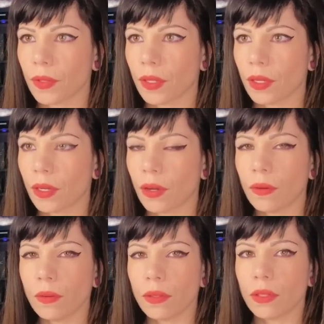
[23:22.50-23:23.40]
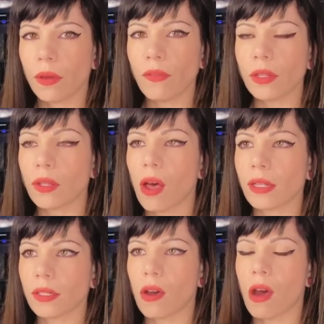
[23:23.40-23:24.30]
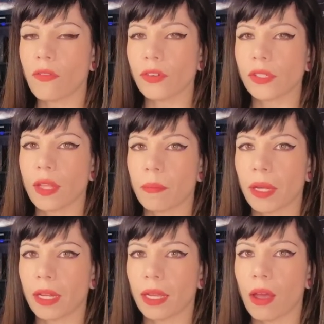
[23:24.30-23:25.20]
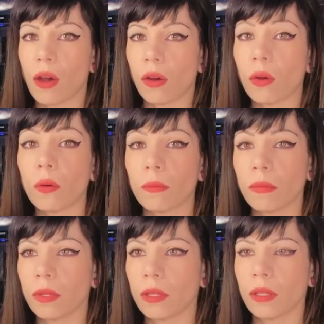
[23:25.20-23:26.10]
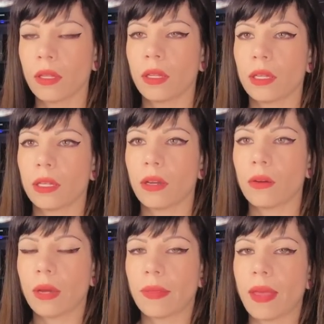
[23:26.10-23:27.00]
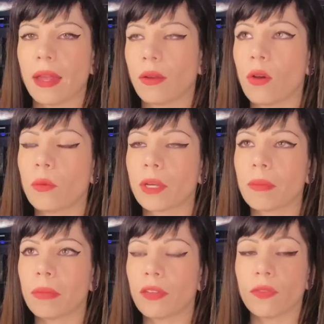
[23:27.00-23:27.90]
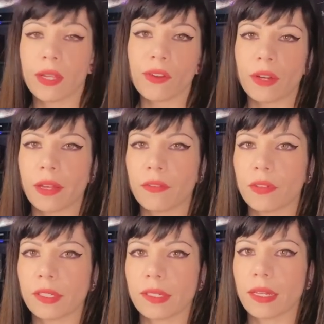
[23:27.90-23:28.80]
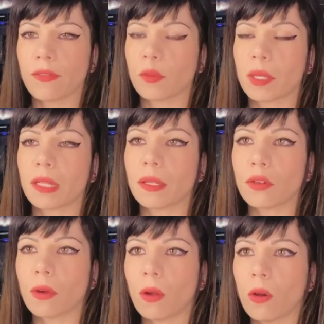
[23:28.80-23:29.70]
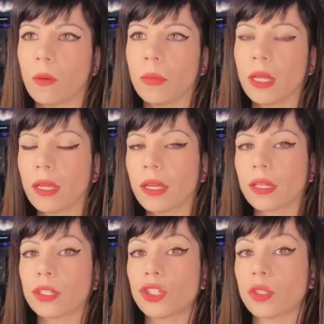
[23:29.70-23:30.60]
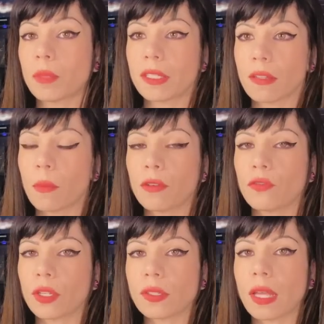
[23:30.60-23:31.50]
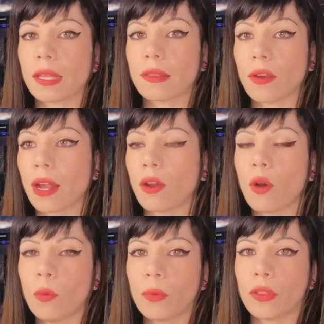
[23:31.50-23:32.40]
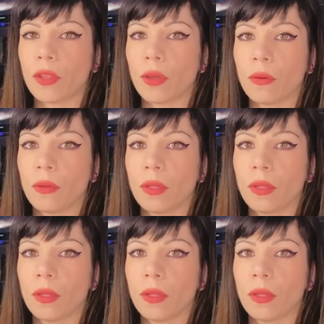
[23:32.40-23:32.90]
You know, you have a lot to offer somebody, a home, you know, and that home can be figurative. It doesn't have to be a literal home. It could just be someone feels like they're at home with you.